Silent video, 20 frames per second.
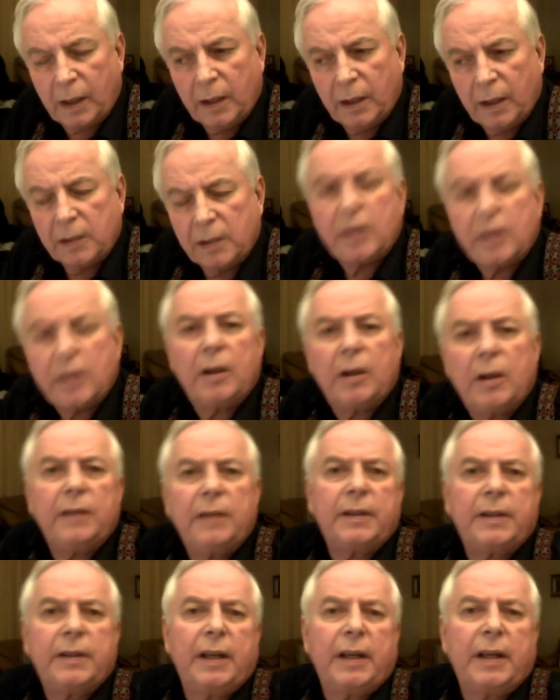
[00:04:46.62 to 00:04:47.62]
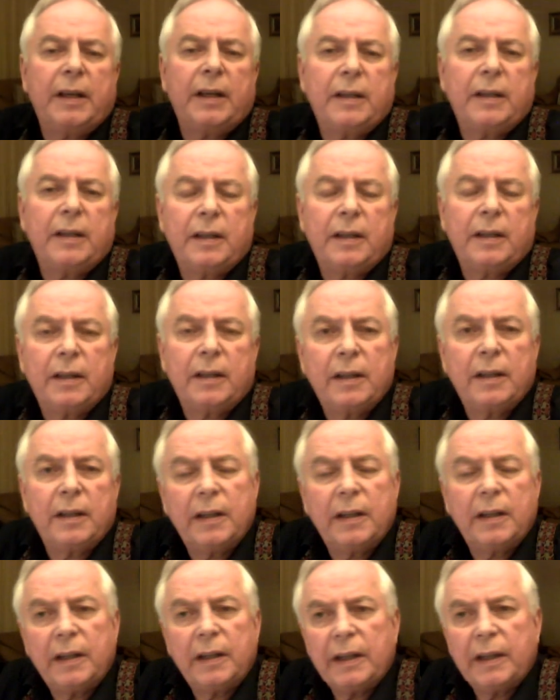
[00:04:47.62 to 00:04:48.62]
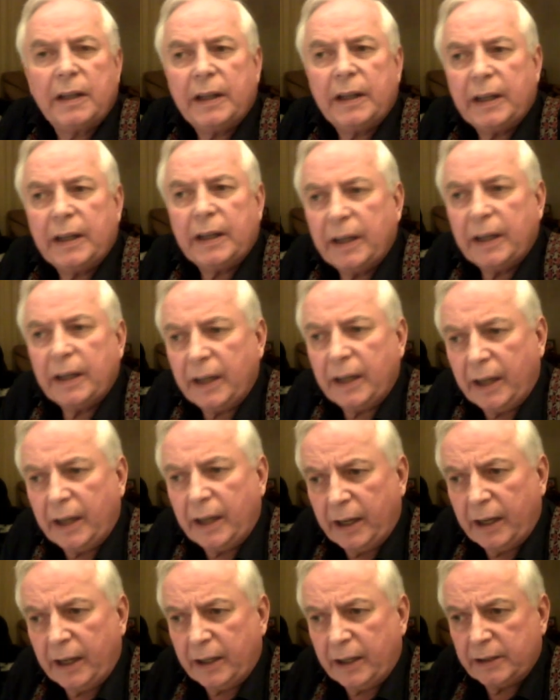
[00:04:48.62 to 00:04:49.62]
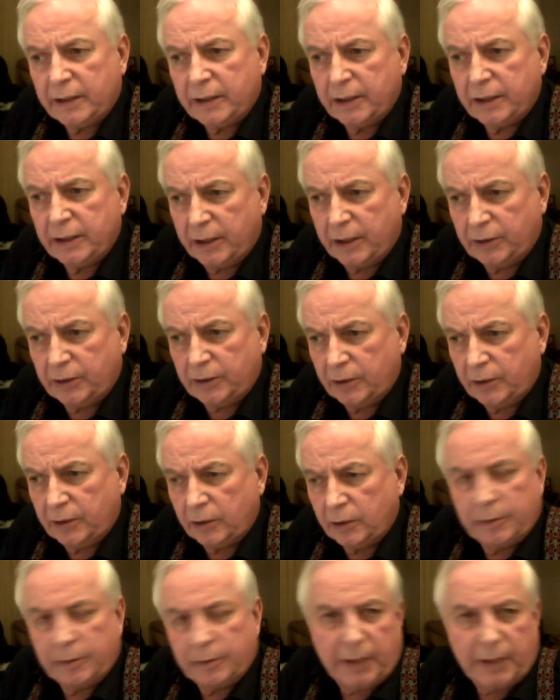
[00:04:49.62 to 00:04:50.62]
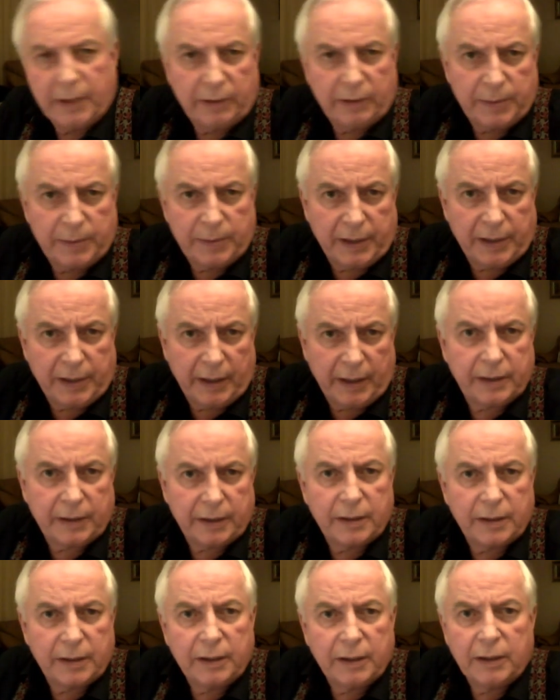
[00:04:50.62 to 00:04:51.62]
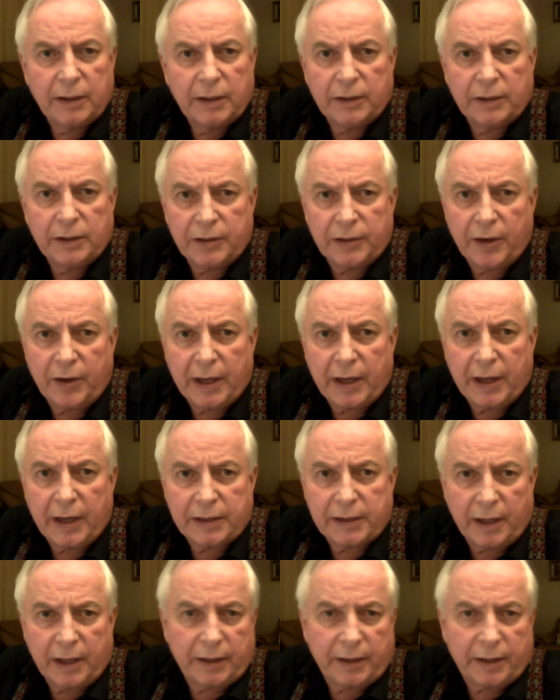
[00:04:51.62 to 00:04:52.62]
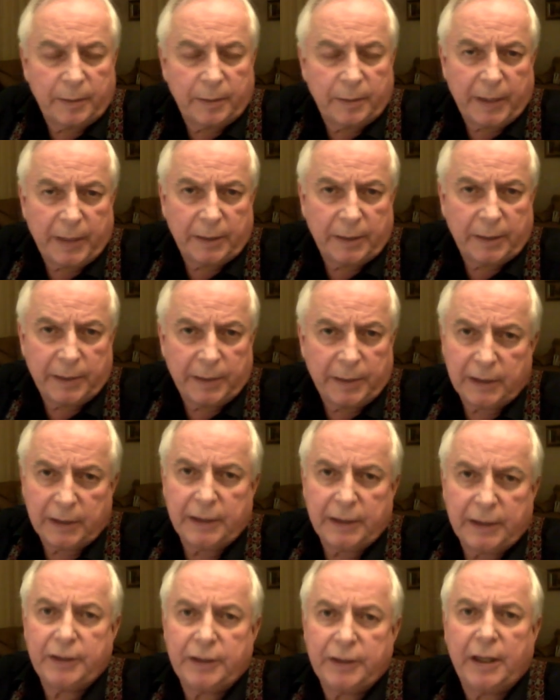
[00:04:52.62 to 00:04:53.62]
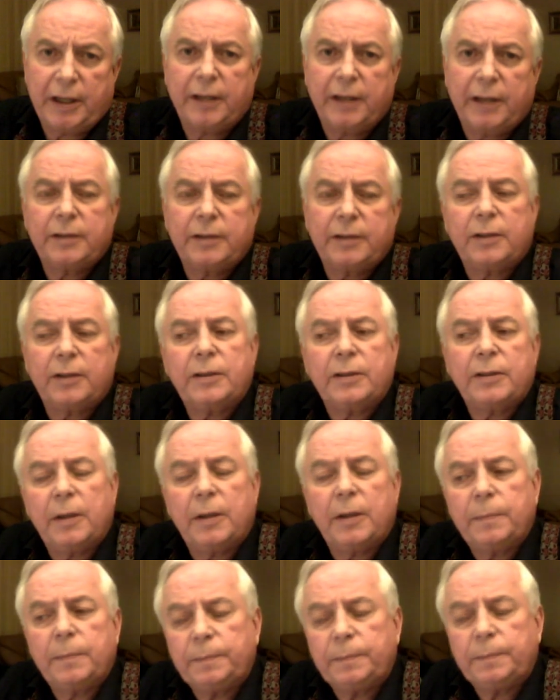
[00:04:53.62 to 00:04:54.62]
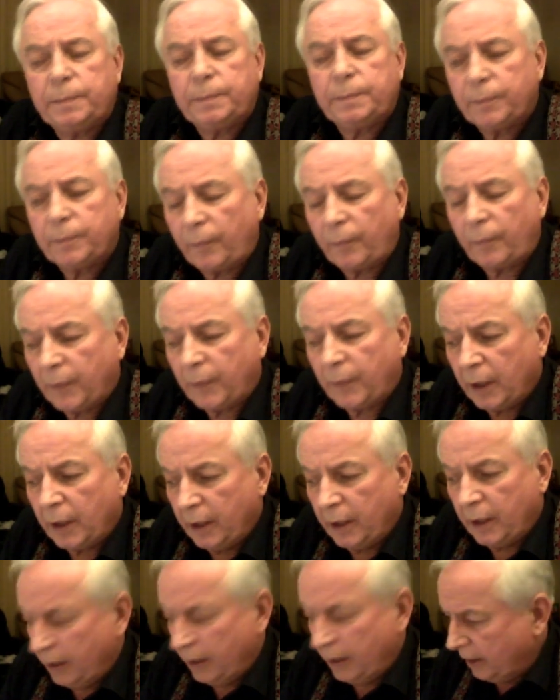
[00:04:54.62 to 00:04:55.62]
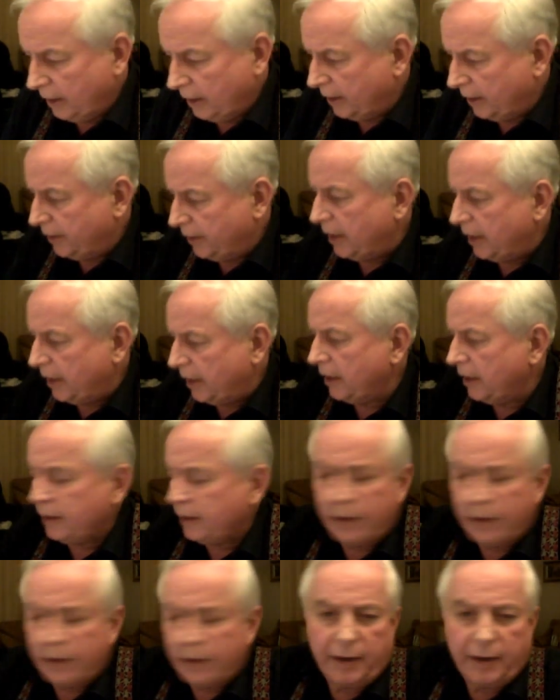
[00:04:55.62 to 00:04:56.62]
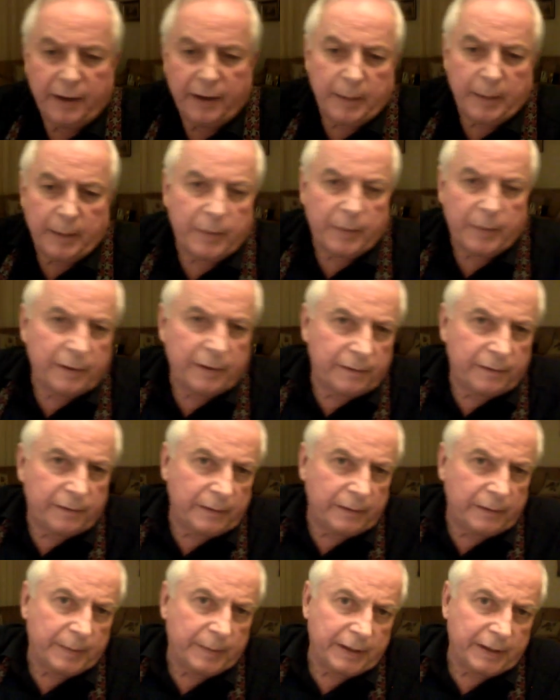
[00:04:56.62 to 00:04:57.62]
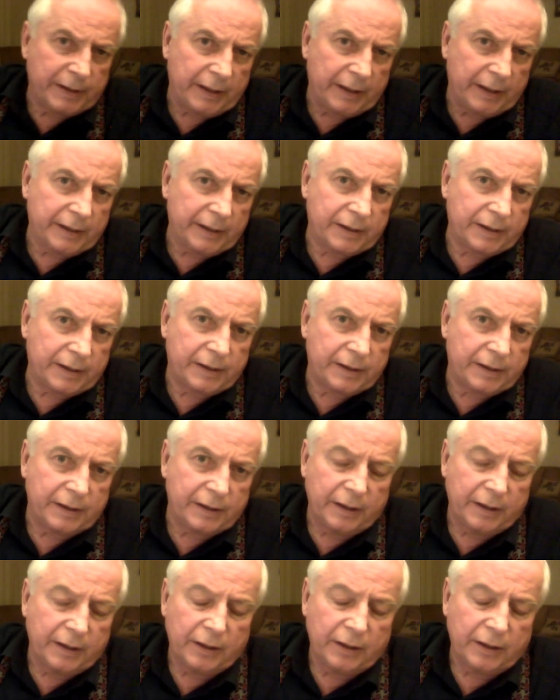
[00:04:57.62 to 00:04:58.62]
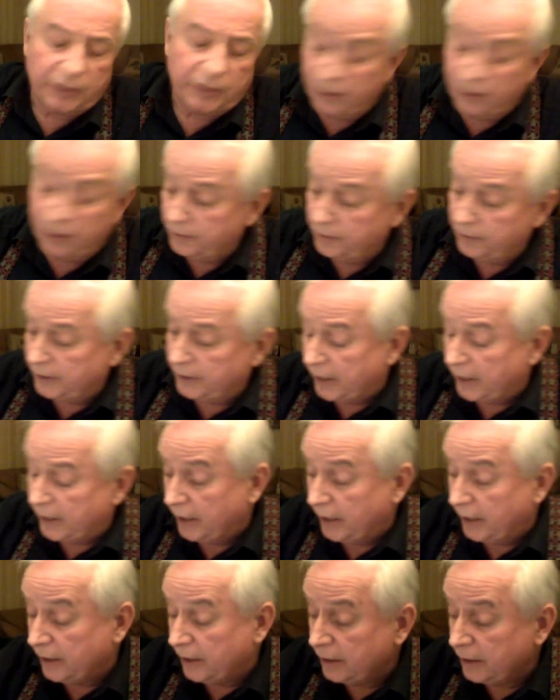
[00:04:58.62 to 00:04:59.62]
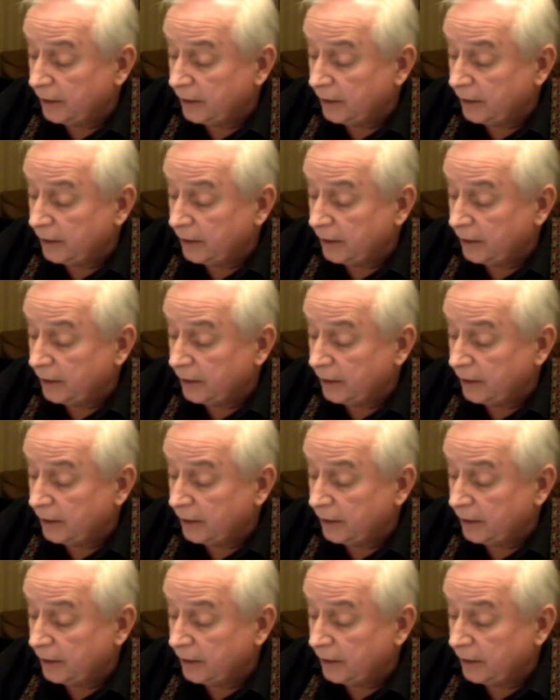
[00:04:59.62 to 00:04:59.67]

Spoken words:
So I'll leave it there, and I suggest you look at my website, zodiacsigncompatibilitychart.com, and there are a number of websites. Jonathan Kainer